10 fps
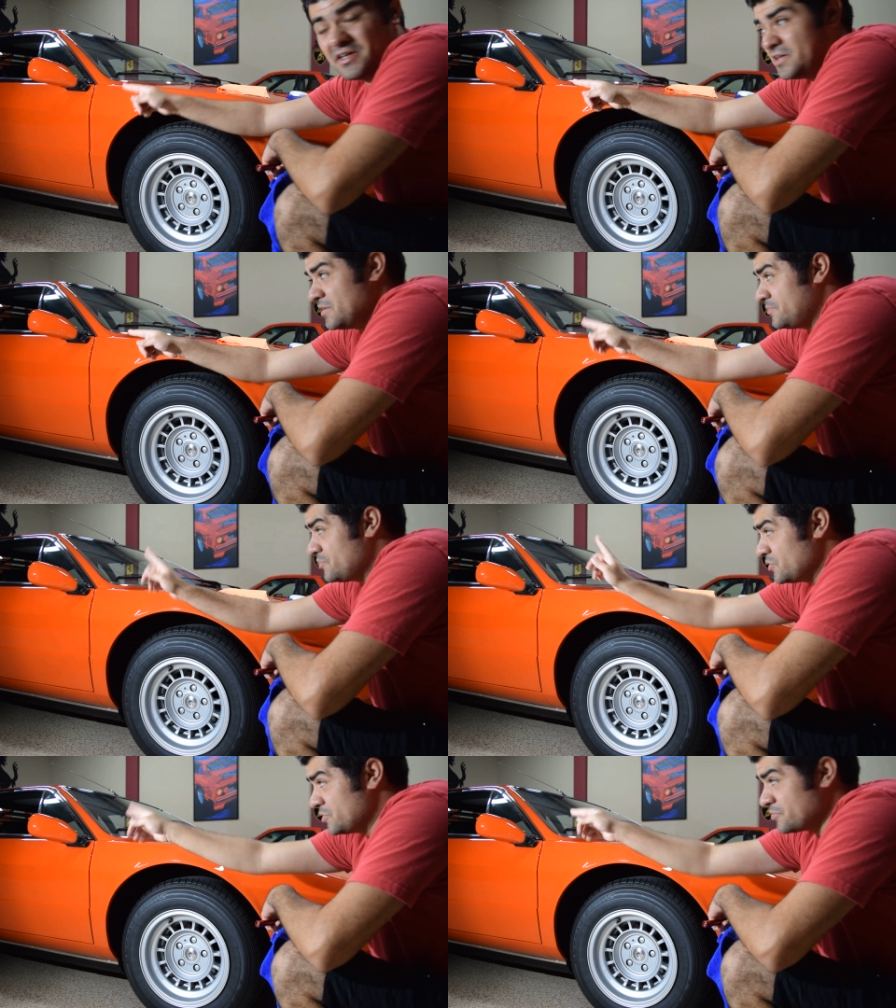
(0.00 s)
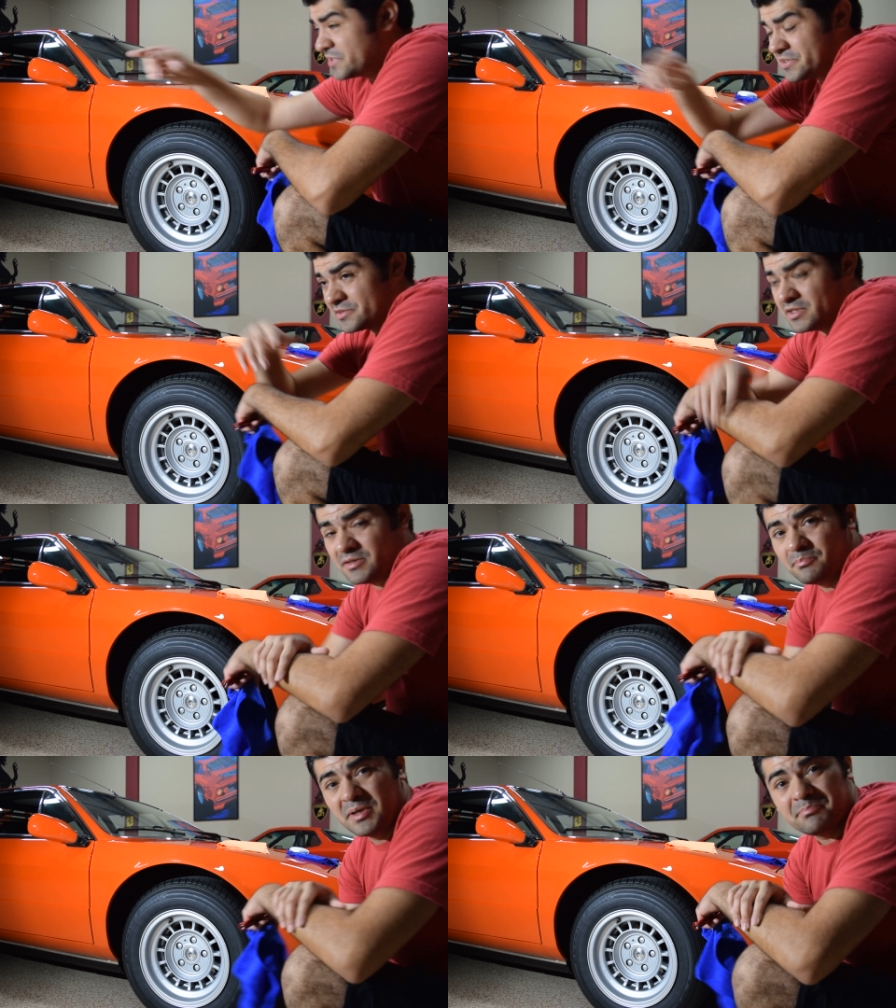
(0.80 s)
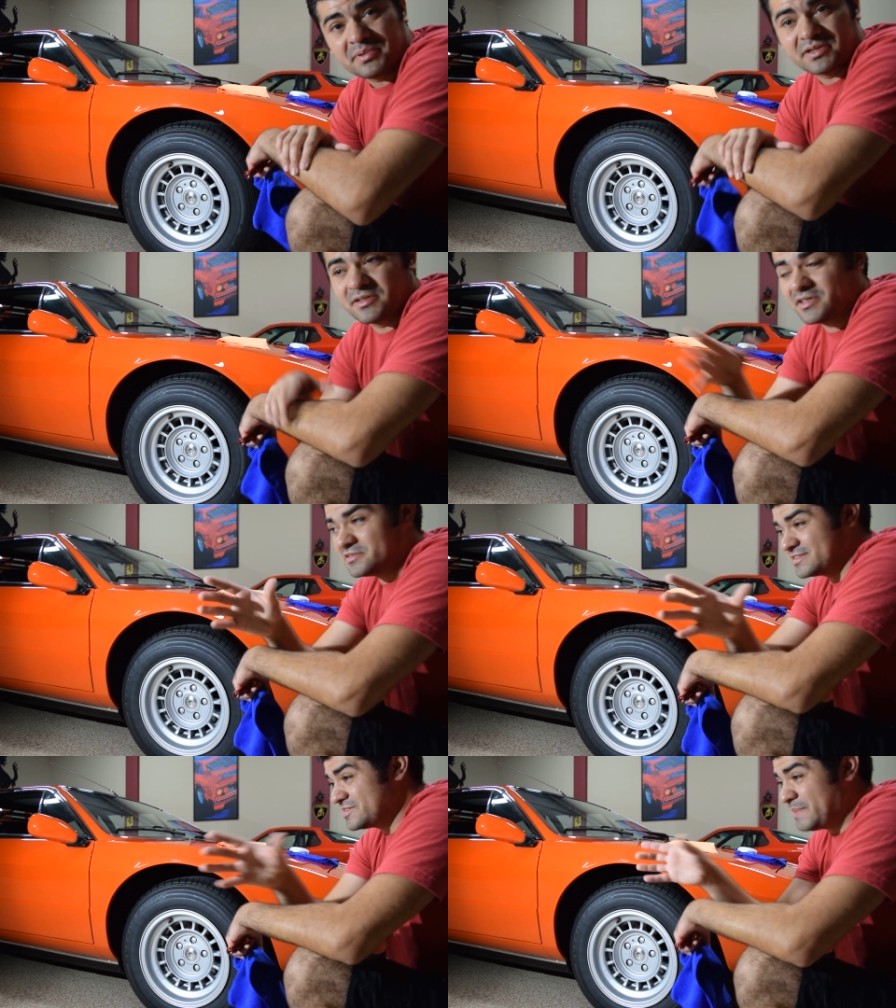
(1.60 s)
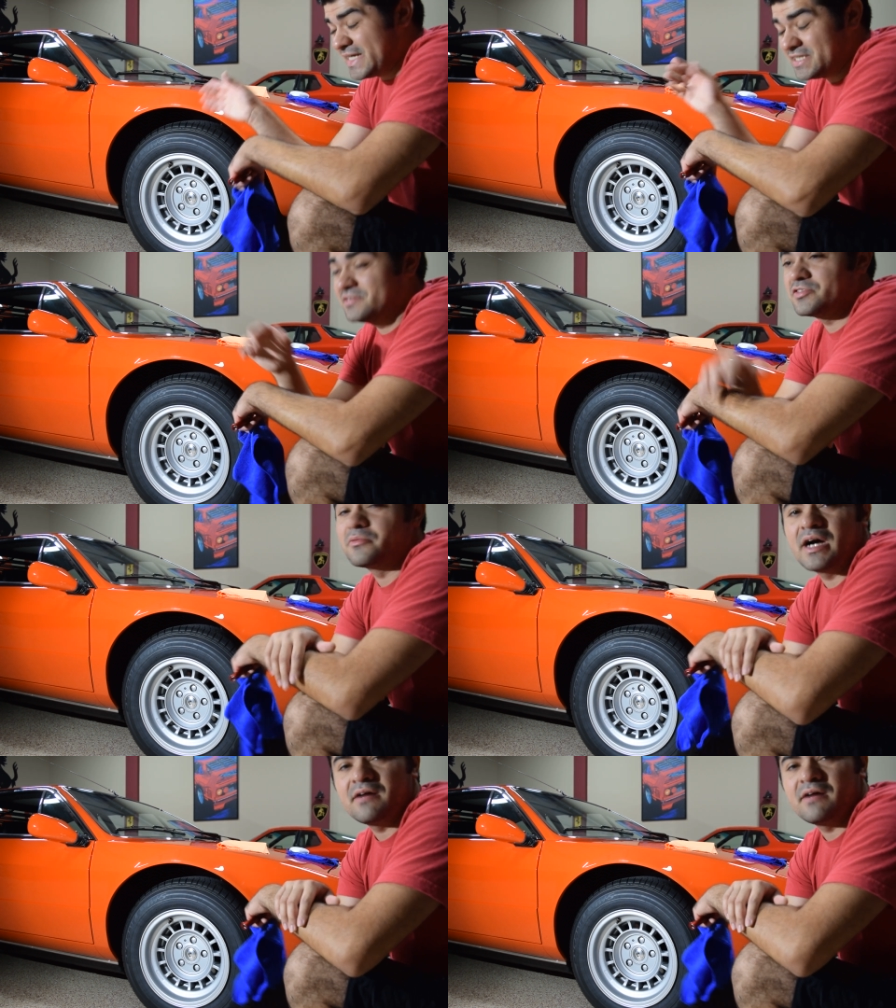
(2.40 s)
uh, the rear bumper because it's painted, so